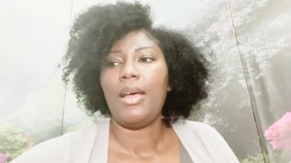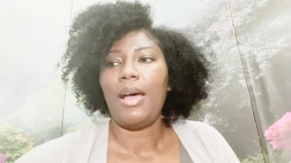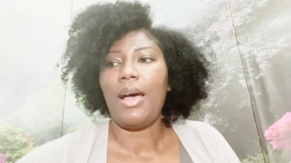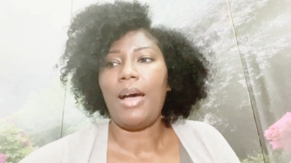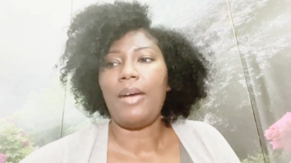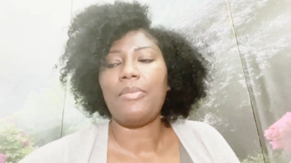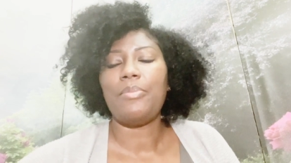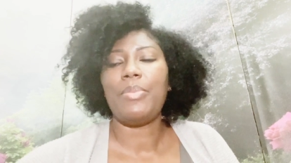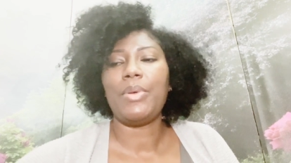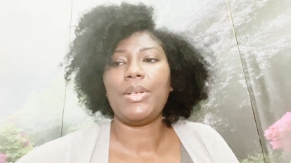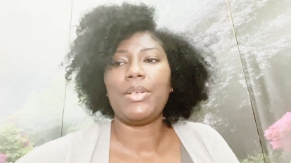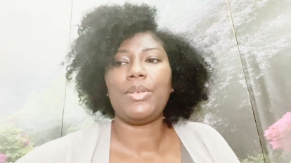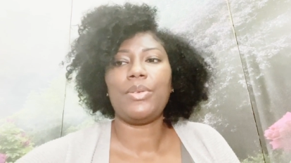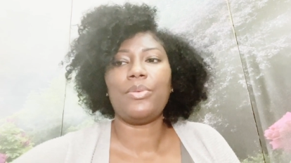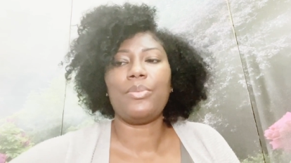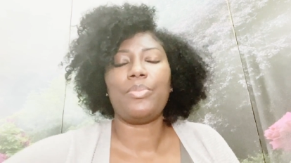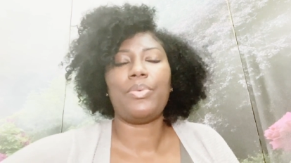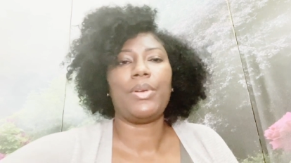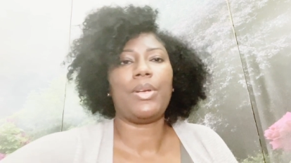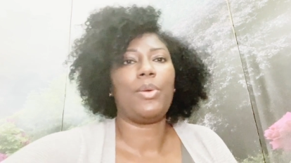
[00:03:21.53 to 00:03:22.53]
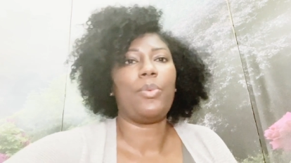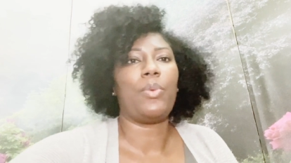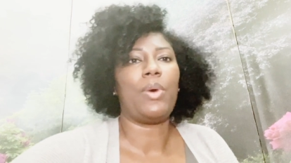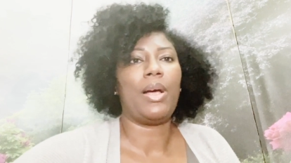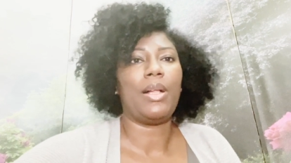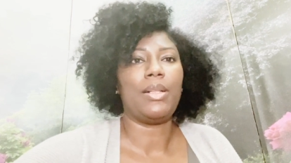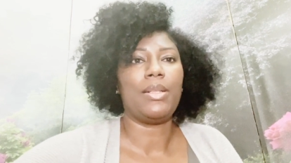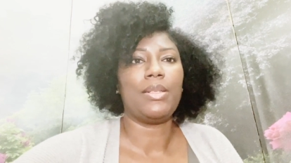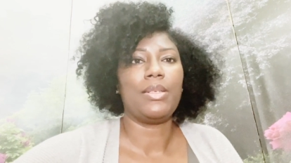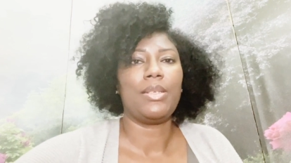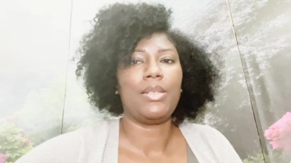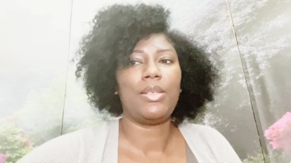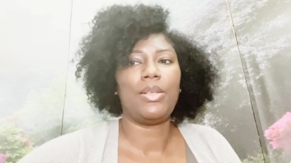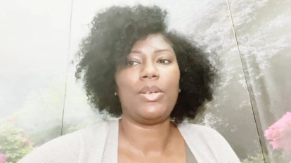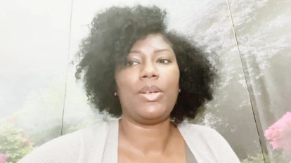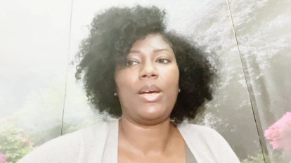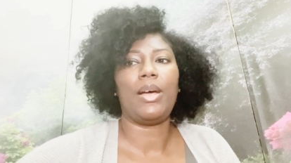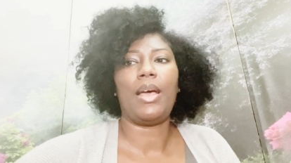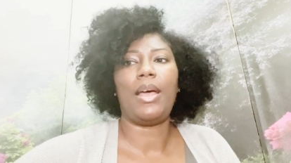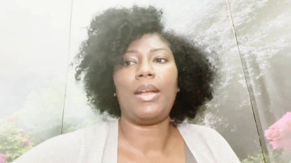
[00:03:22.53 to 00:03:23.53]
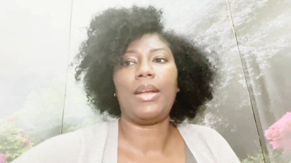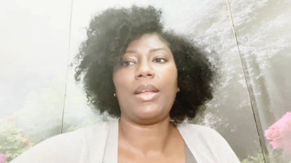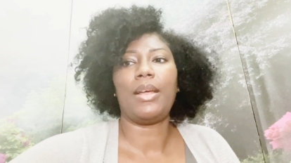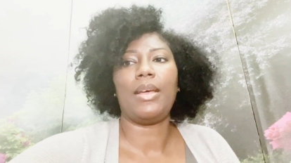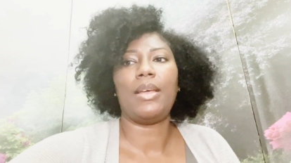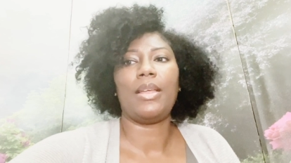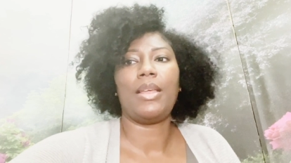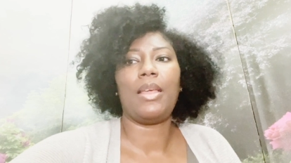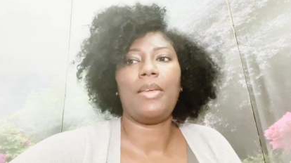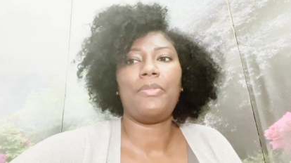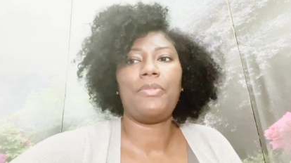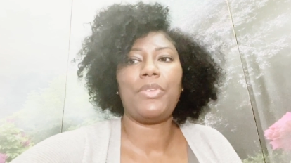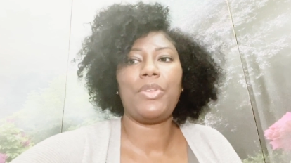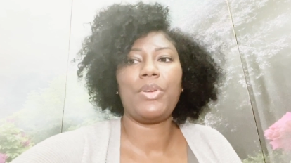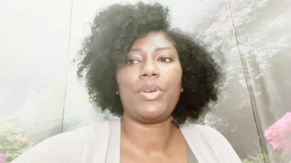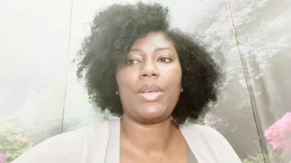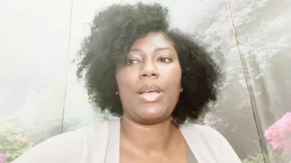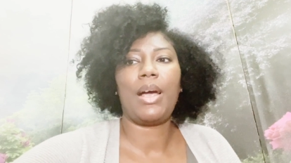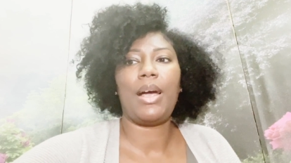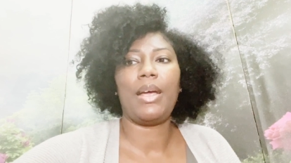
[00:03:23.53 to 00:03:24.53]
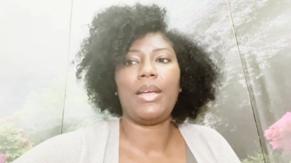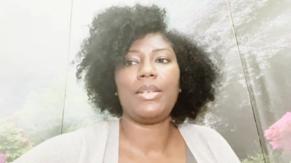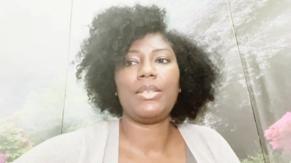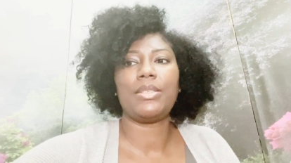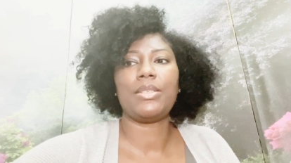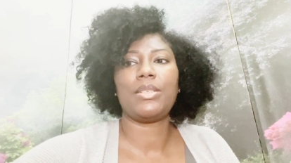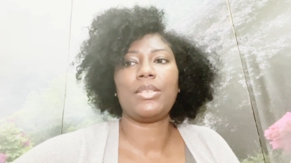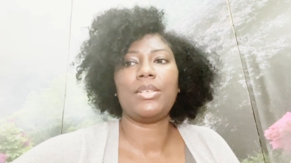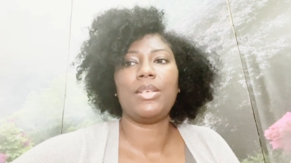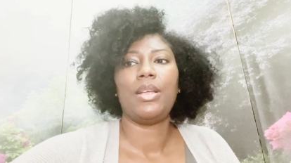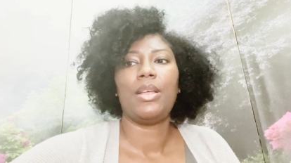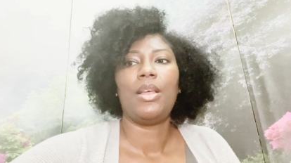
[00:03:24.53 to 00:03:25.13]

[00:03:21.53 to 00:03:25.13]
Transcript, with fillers: I've been doing pretty well, you know, and if you guys